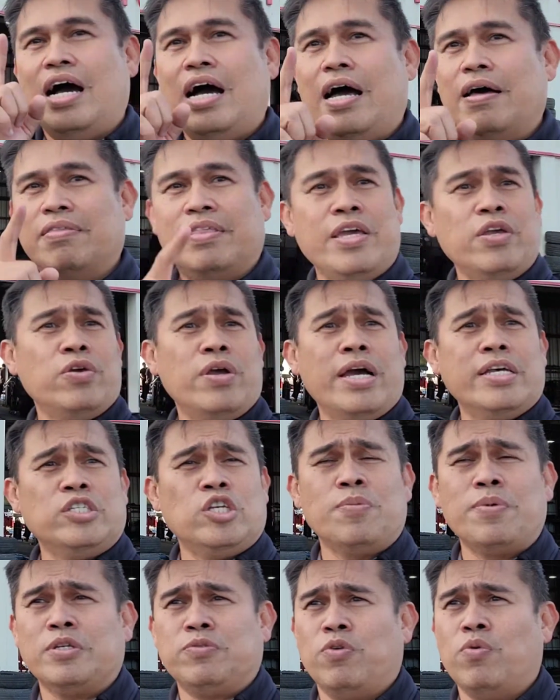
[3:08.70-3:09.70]
Thank you guys
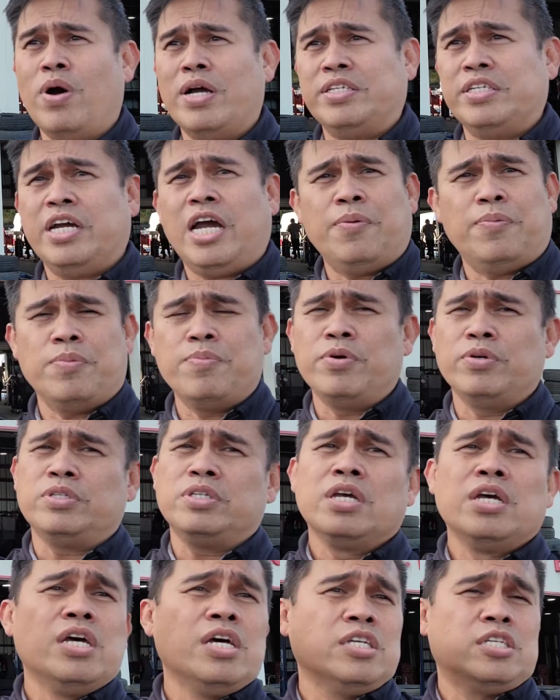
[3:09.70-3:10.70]
so much for watching
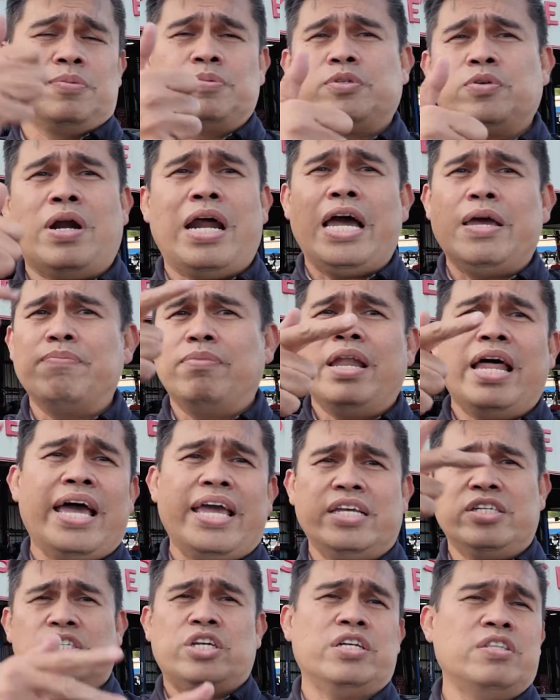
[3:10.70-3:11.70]
Hyperboost. Subscribe,
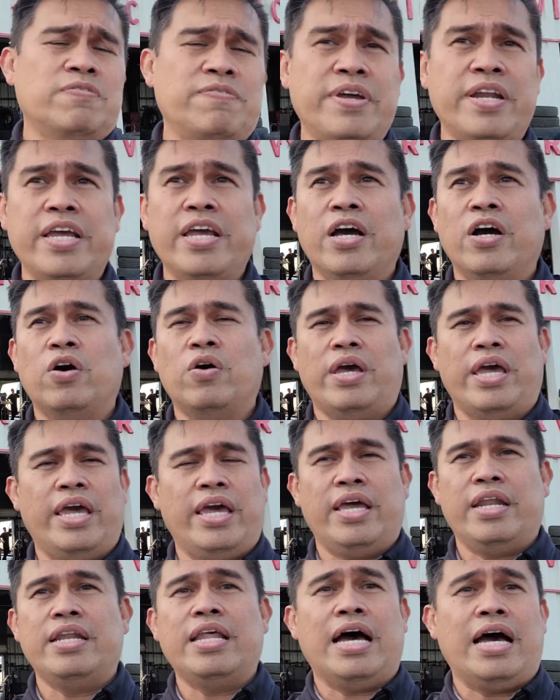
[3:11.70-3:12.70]
like, share the video,
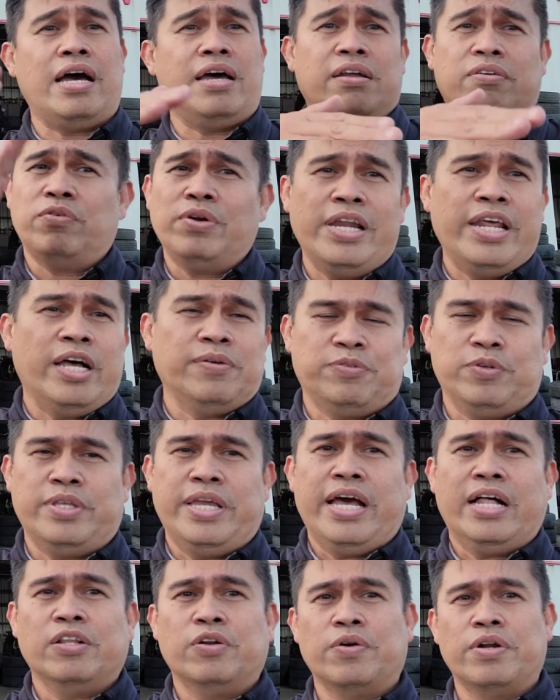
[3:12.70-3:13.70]
and really helps with
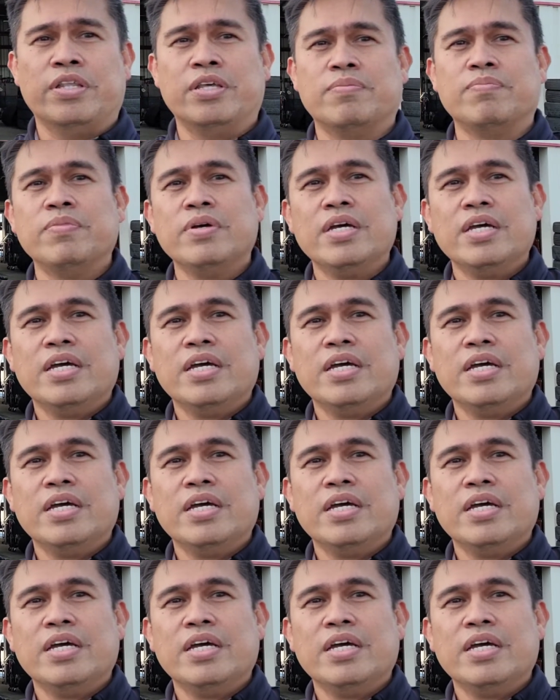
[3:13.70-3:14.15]
the algorithm.